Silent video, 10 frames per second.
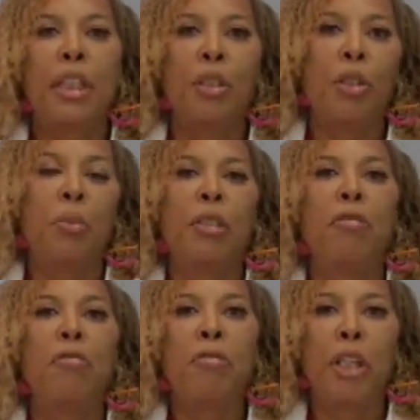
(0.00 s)
they're going to
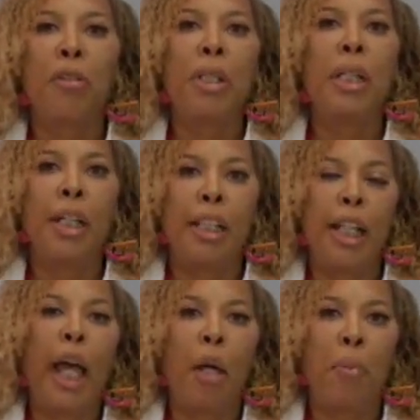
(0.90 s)
be very
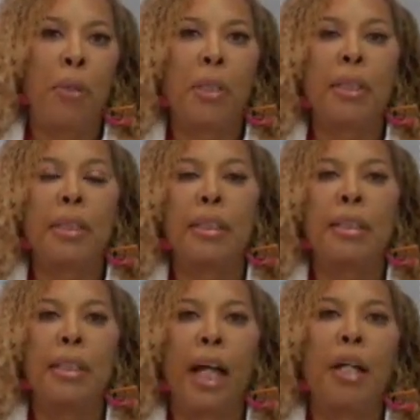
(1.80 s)
unhappy because it's
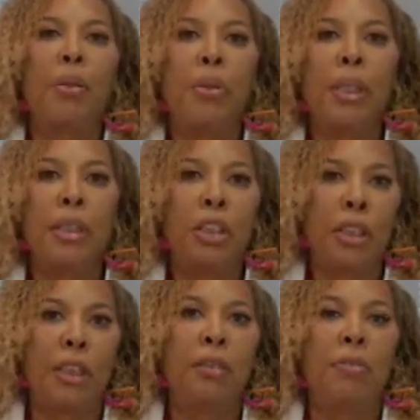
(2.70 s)
not going to
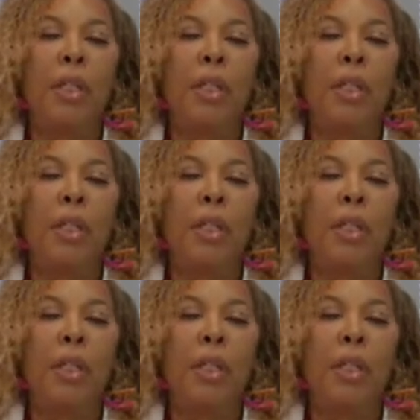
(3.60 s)
achieve